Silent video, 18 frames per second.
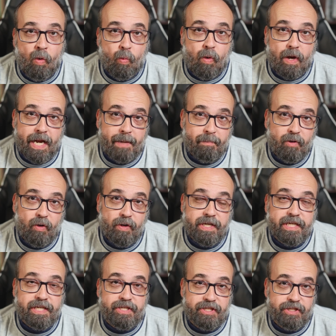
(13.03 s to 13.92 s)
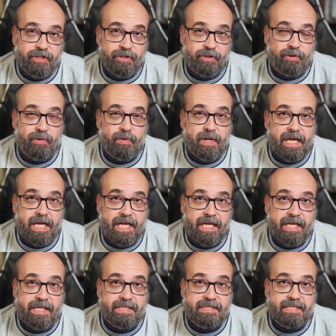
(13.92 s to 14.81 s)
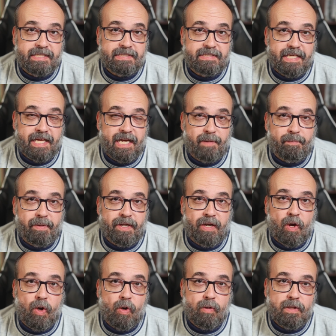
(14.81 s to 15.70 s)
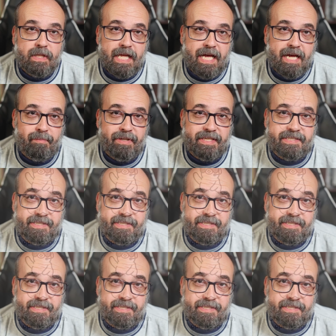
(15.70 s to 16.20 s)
What I'm going to do is set up an Ollama